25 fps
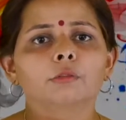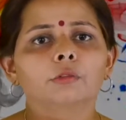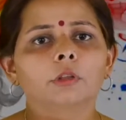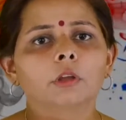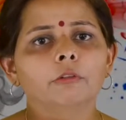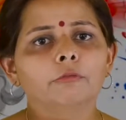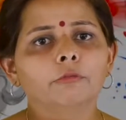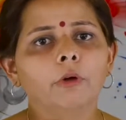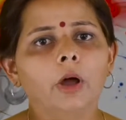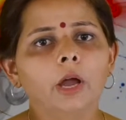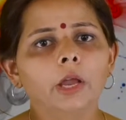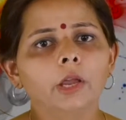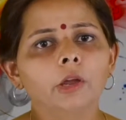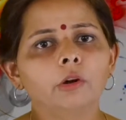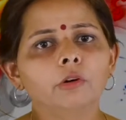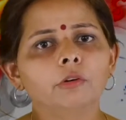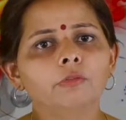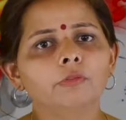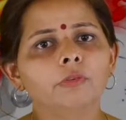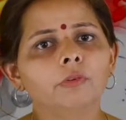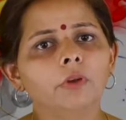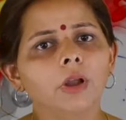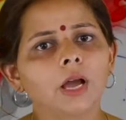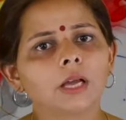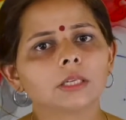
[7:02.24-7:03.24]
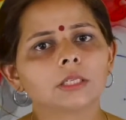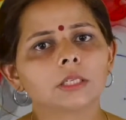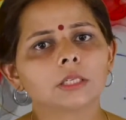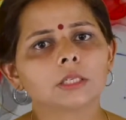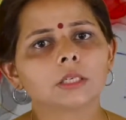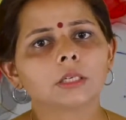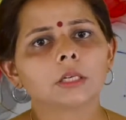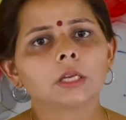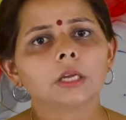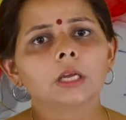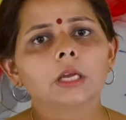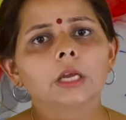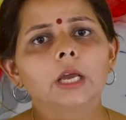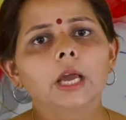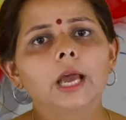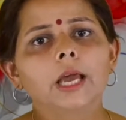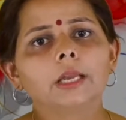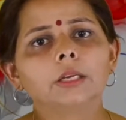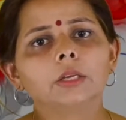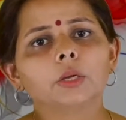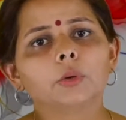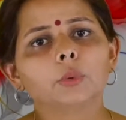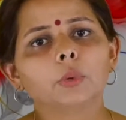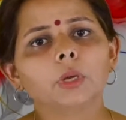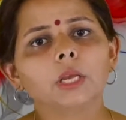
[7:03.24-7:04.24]
The fire of lust
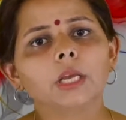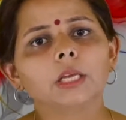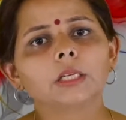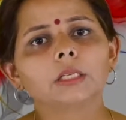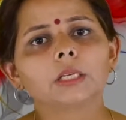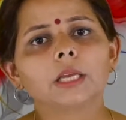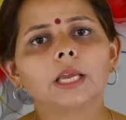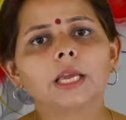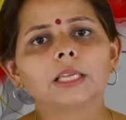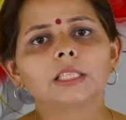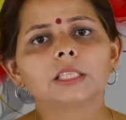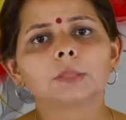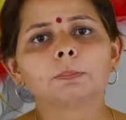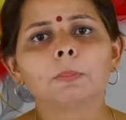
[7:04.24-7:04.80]
and greed gets